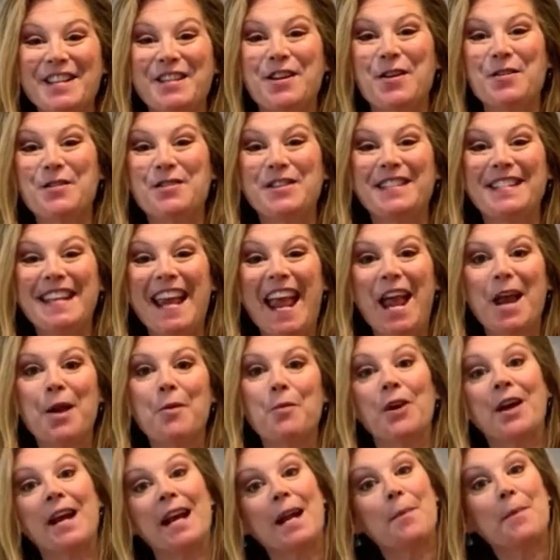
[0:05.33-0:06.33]
So today
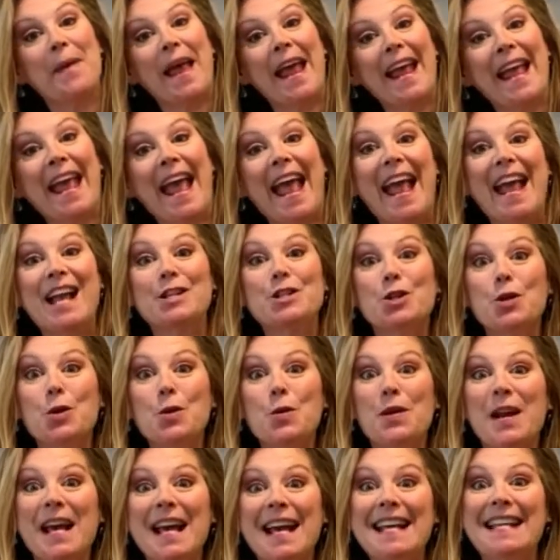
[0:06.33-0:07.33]
we're gonna make a
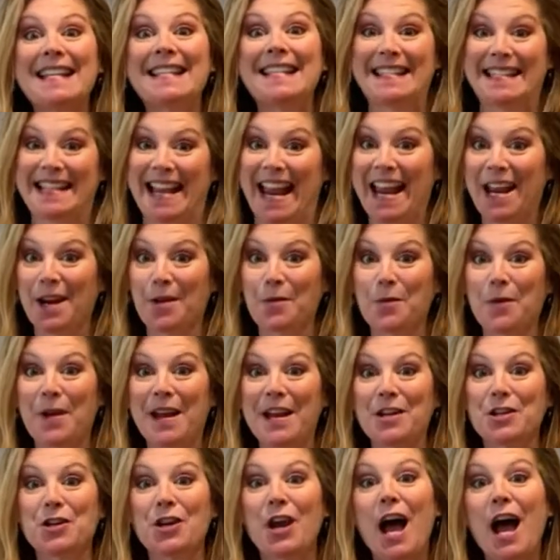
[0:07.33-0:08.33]
tuna
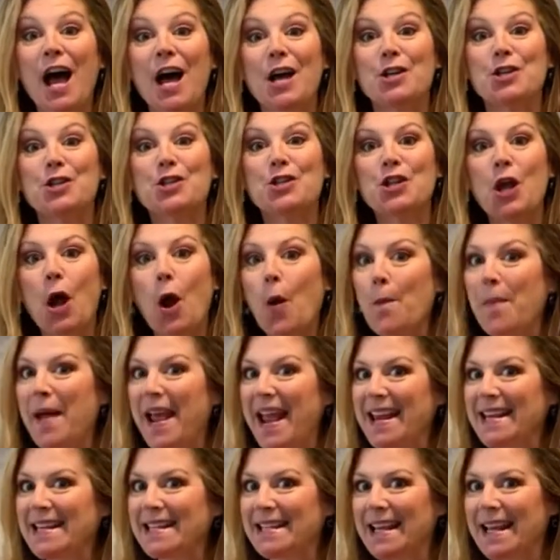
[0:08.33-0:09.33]
sandwich. So
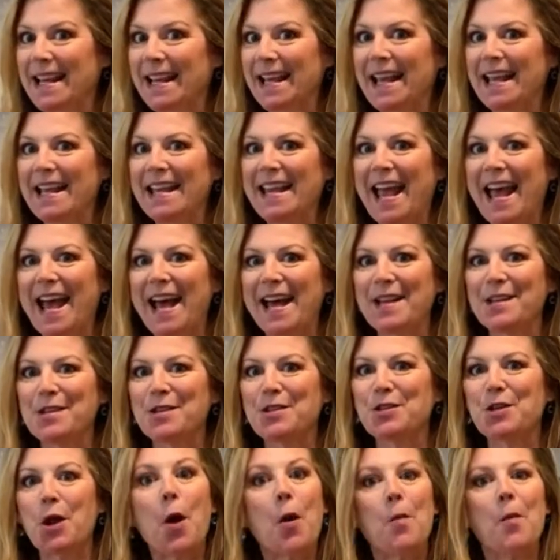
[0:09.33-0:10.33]
basic, yet
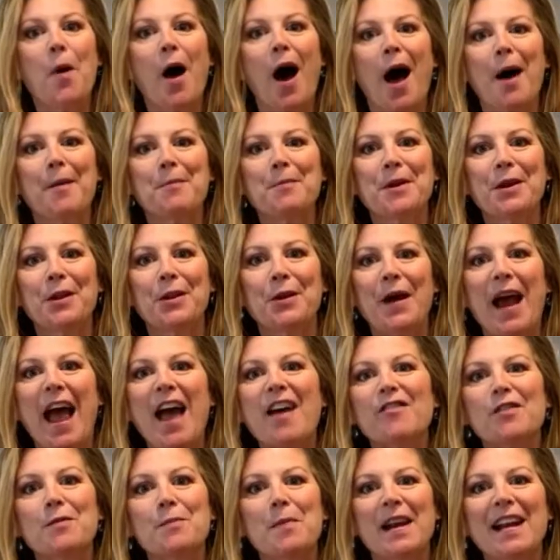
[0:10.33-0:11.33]
so popular.
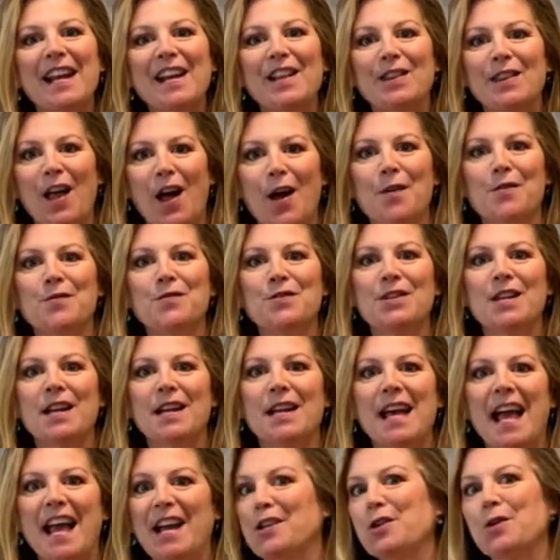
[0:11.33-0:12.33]
Everybody
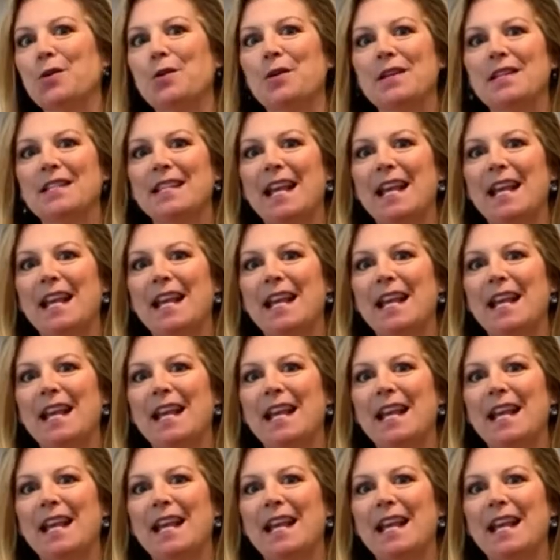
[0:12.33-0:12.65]
loves a tuna